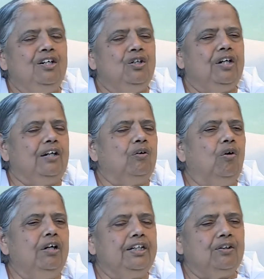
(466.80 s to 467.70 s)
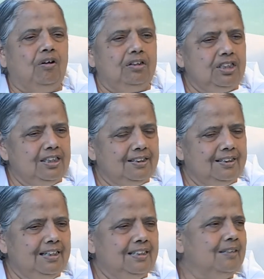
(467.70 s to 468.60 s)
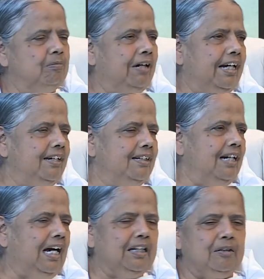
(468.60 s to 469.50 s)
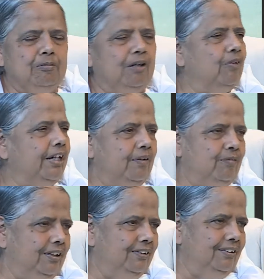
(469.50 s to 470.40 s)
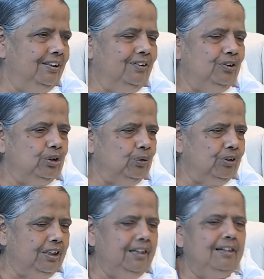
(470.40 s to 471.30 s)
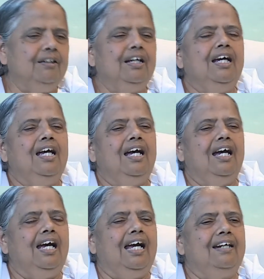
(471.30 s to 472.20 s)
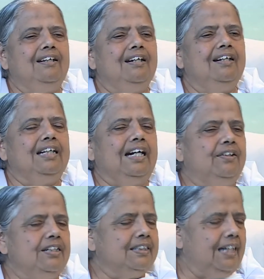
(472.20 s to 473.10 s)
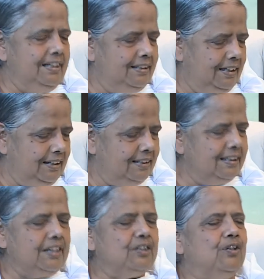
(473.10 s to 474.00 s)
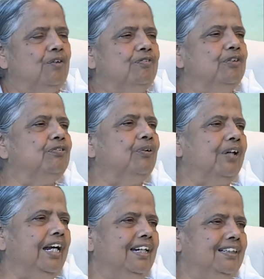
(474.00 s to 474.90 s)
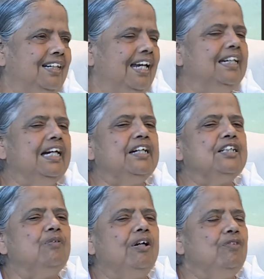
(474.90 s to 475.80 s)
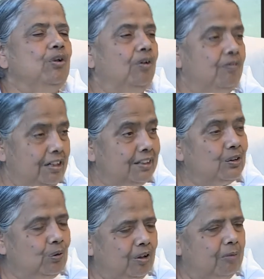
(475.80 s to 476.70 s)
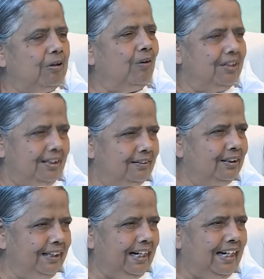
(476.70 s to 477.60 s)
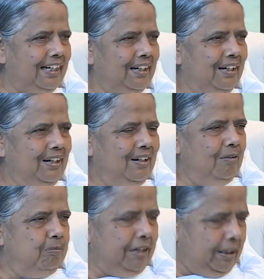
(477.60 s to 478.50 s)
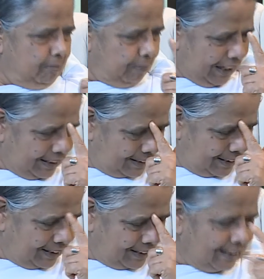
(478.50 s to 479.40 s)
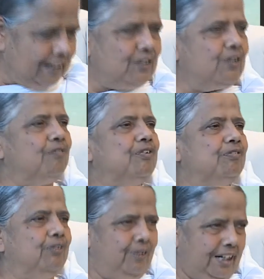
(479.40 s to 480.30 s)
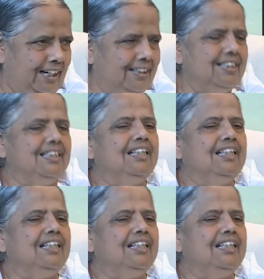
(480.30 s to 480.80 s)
You can call it consciousness, mind, atma, whatever, jyoti, and that resides in the center of the forehead. And that is why we always talk about the third eye being placed in the center of the forehead.